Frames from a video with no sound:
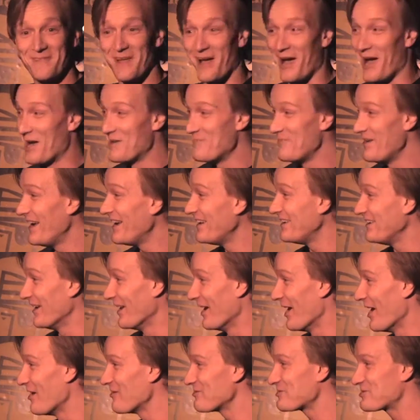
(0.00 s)
I'm in,
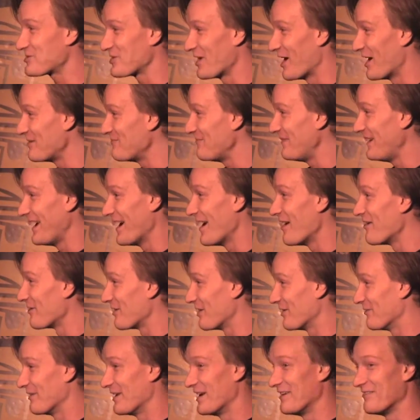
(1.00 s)
you know, sign me
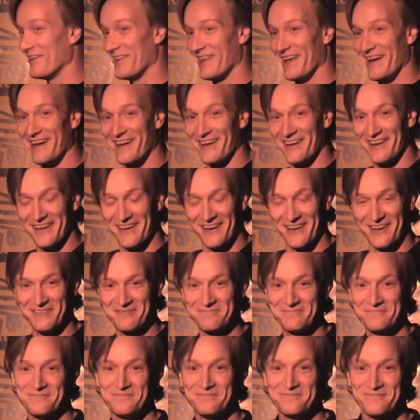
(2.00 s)
out or whatever the hell, you
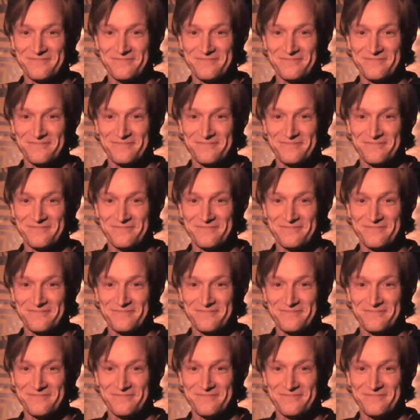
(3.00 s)
know.